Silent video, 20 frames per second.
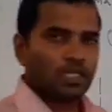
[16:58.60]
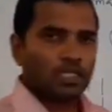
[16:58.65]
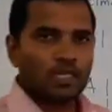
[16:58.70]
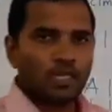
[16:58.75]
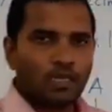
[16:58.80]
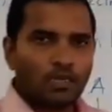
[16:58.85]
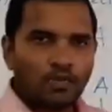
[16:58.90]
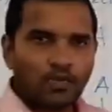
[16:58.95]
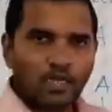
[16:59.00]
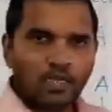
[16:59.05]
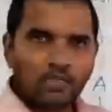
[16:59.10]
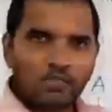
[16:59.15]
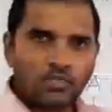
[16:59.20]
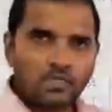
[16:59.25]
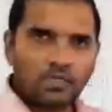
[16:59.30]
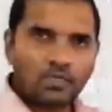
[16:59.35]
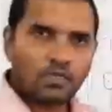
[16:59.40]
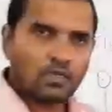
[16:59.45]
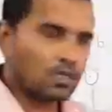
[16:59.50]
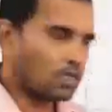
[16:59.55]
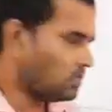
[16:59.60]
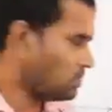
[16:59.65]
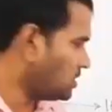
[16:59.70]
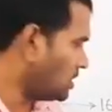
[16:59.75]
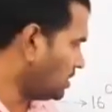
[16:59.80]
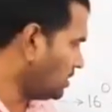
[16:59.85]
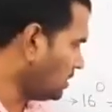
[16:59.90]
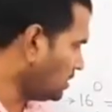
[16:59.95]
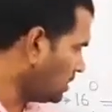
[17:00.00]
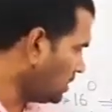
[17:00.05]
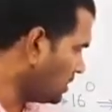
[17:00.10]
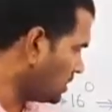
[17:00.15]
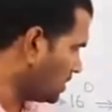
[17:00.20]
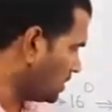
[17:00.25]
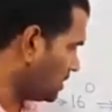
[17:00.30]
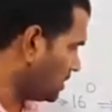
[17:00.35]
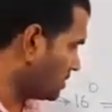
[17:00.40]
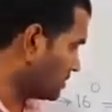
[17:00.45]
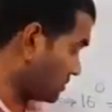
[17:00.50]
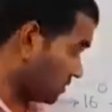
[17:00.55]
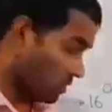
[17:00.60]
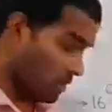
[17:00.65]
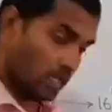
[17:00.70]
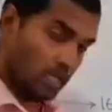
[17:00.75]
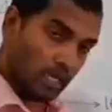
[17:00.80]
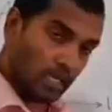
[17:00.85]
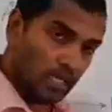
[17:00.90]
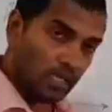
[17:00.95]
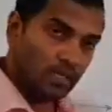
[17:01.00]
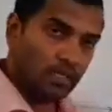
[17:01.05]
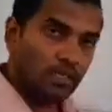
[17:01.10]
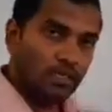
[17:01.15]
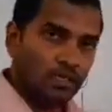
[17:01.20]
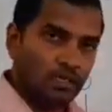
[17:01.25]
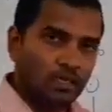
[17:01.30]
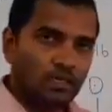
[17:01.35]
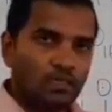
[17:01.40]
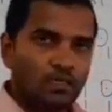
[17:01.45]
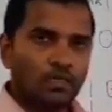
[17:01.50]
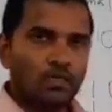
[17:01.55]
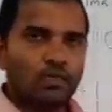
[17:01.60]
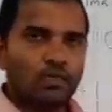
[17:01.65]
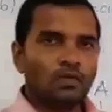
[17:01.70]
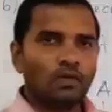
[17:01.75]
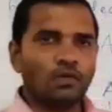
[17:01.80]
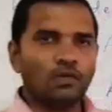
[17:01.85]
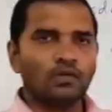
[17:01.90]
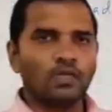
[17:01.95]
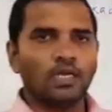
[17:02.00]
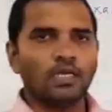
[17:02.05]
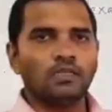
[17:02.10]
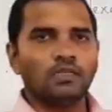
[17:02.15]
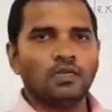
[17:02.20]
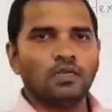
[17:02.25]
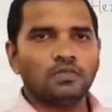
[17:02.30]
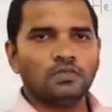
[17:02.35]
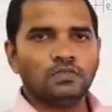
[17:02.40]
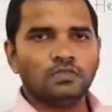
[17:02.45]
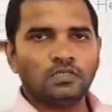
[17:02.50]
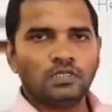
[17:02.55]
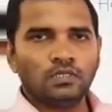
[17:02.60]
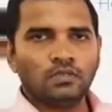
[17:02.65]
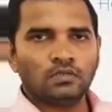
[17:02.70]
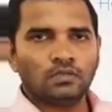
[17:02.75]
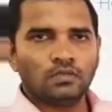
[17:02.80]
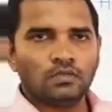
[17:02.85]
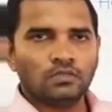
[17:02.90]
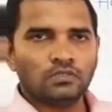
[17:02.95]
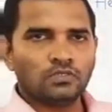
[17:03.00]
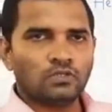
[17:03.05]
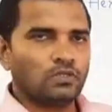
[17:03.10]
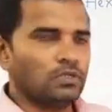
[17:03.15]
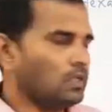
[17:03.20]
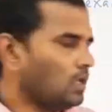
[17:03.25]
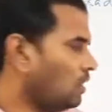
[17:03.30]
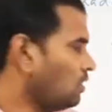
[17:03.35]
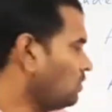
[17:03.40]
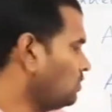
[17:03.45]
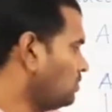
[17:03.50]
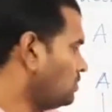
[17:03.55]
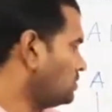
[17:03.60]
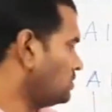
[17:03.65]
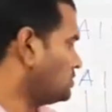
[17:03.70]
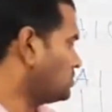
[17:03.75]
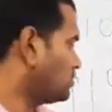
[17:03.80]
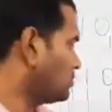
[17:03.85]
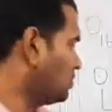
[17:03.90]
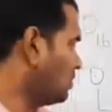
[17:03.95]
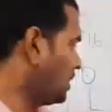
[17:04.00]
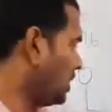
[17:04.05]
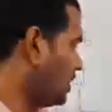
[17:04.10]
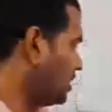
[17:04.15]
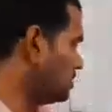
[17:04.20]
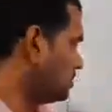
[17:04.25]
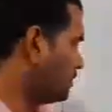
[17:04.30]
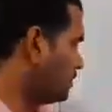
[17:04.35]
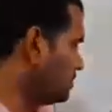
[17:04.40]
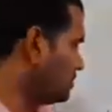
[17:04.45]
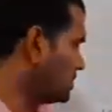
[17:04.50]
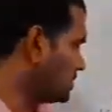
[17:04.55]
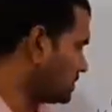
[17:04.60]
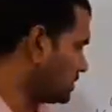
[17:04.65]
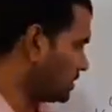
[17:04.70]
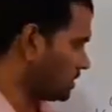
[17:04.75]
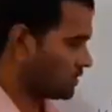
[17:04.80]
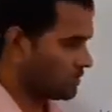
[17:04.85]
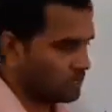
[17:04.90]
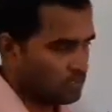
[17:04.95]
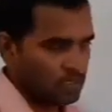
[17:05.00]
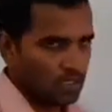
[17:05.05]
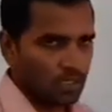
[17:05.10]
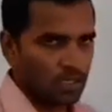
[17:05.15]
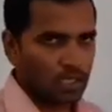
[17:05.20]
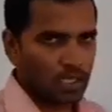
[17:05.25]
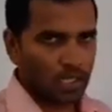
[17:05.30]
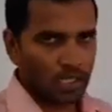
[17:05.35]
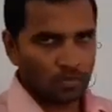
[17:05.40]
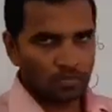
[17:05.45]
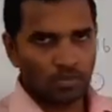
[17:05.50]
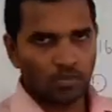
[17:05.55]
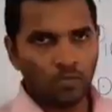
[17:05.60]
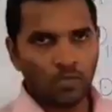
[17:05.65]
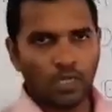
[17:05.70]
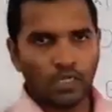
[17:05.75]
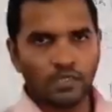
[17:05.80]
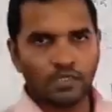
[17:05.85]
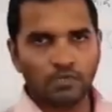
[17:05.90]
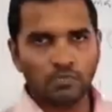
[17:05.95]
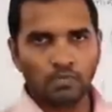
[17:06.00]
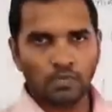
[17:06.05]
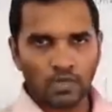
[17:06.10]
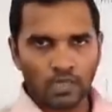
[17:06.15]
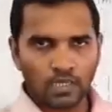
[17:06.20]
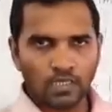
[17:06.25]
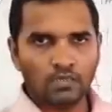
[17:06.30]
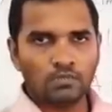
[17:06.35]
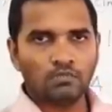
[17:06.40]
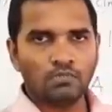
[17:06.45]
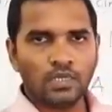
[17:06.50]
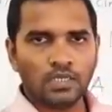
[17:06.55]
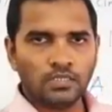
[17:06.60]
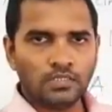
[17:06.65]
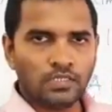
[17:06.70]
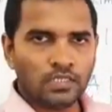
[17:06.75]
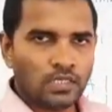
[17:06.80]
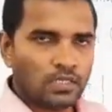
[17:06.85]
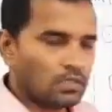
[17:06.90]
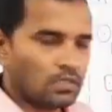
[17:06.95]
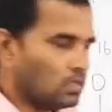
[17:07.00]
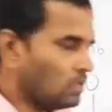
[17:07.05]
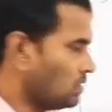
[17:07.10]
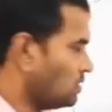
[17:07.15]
than writing a 10 here, A here, write as 10. So now 256 can be multiplied by 10.